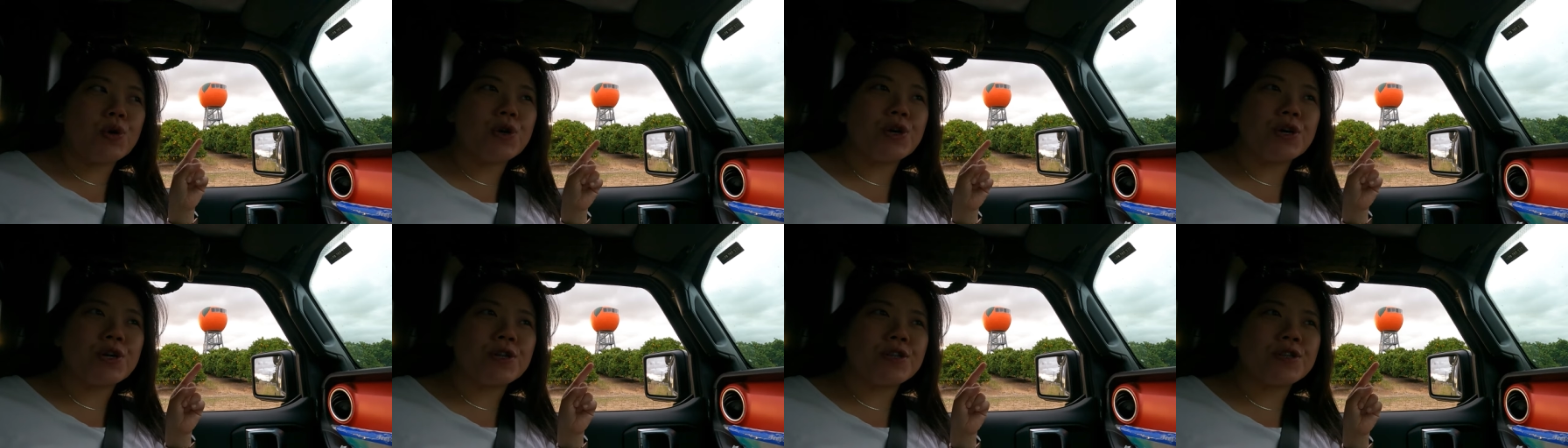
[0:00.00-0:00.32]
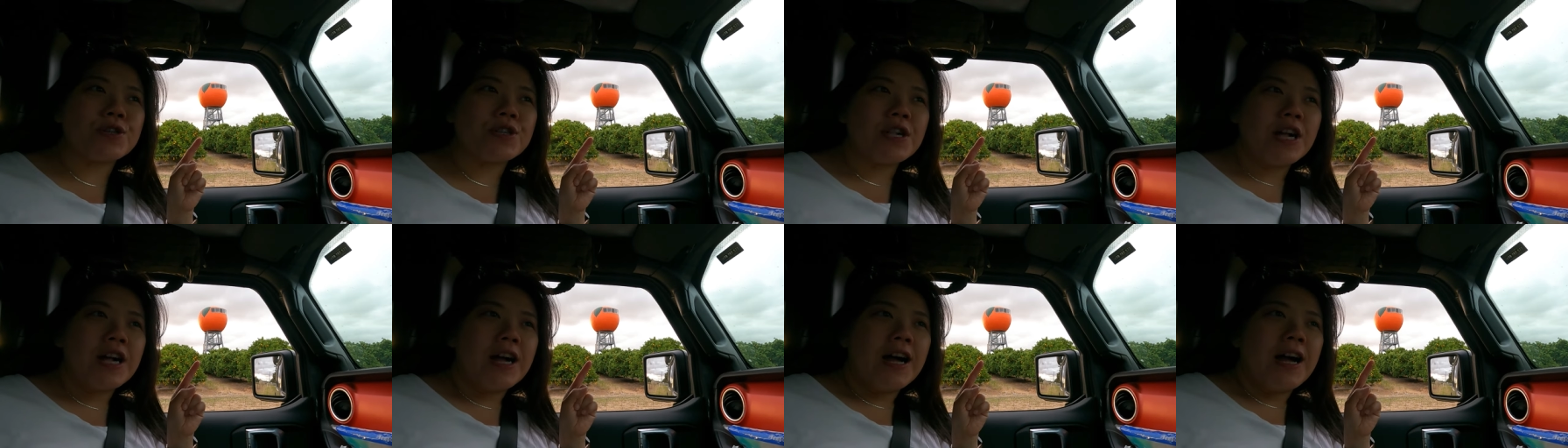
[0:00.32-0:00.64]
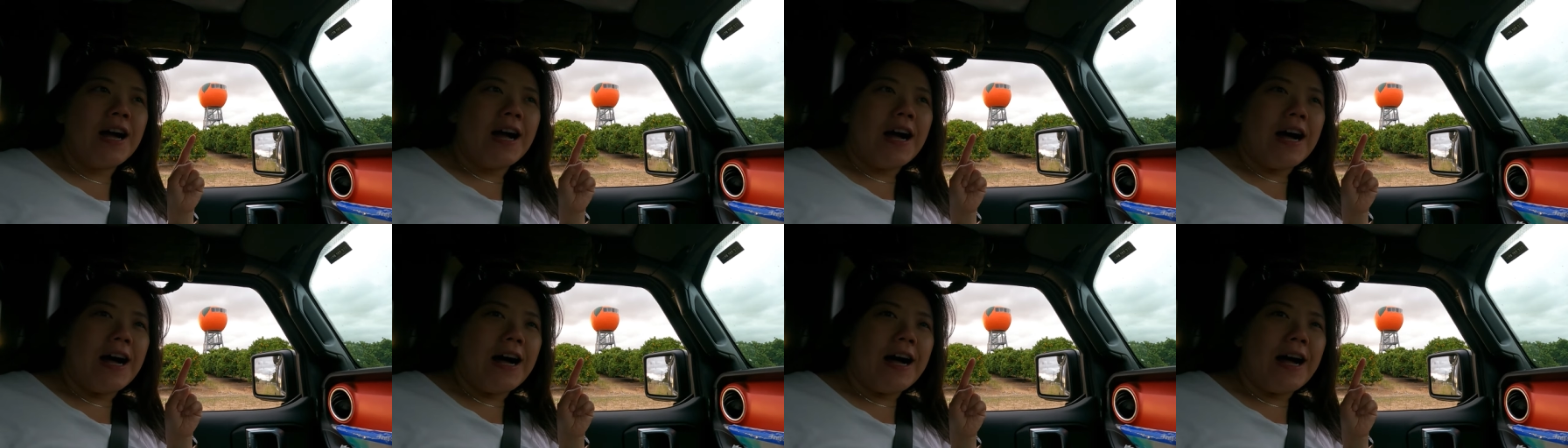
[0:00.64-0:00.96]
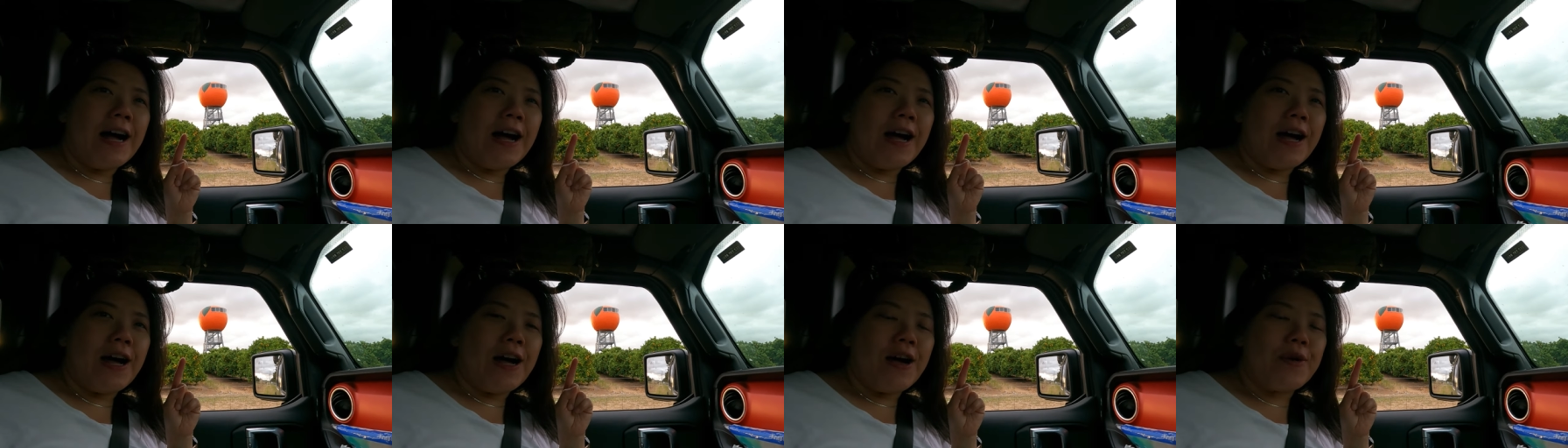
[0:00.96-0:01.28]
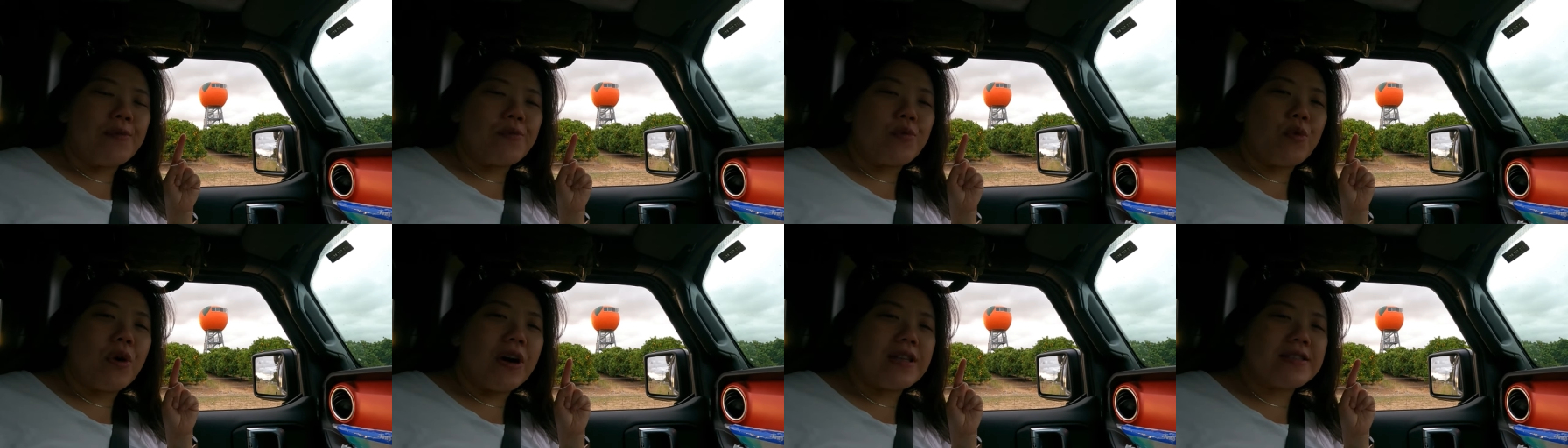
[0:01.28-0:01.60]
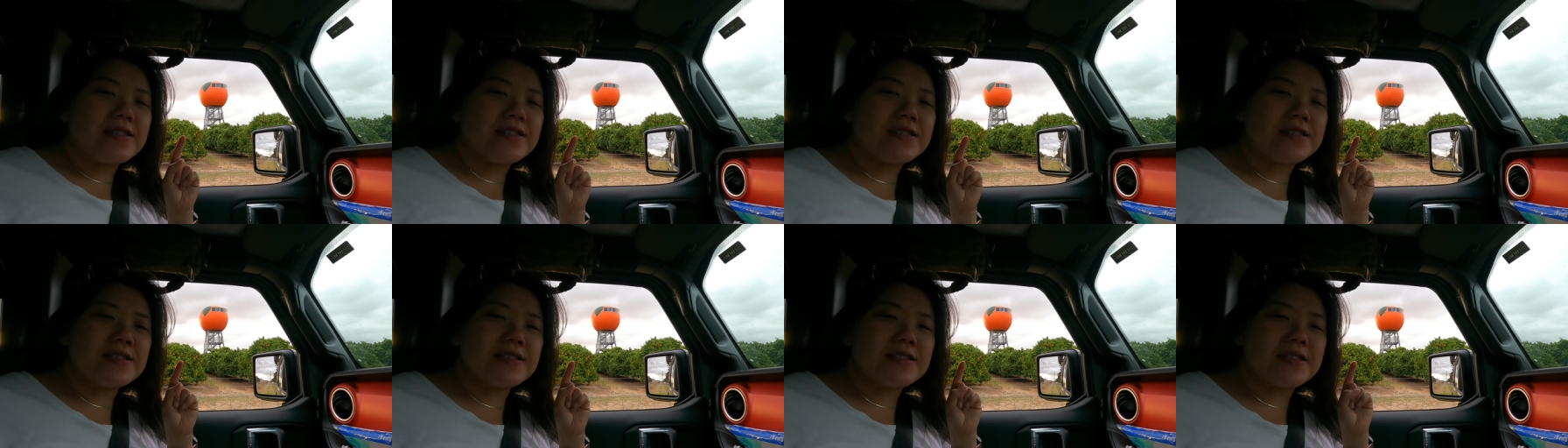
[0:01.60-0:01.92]
Google um,
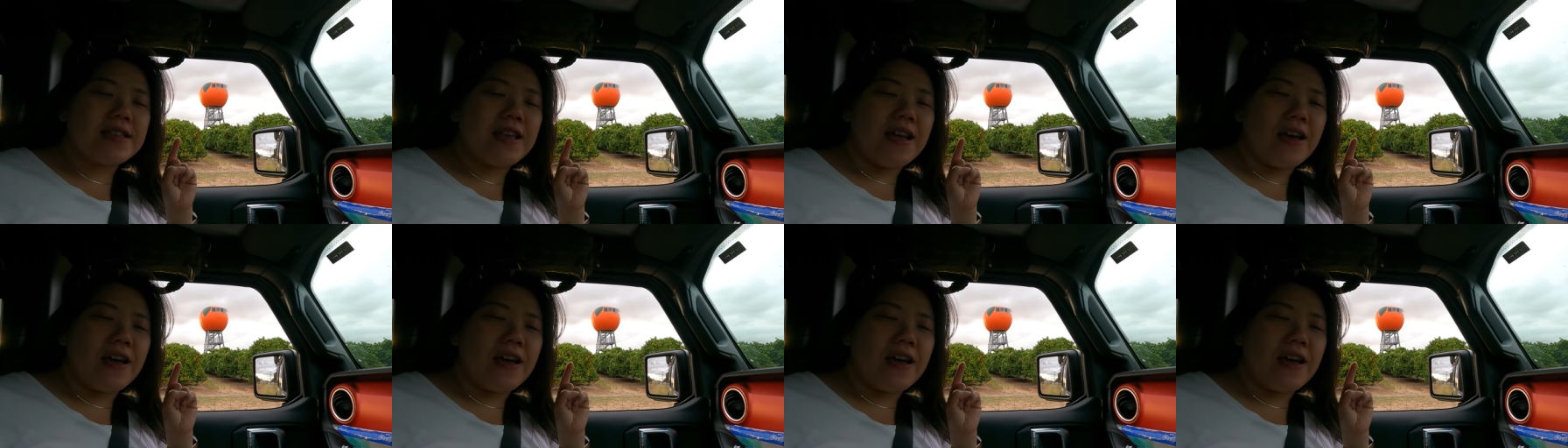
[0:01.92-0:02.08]
what's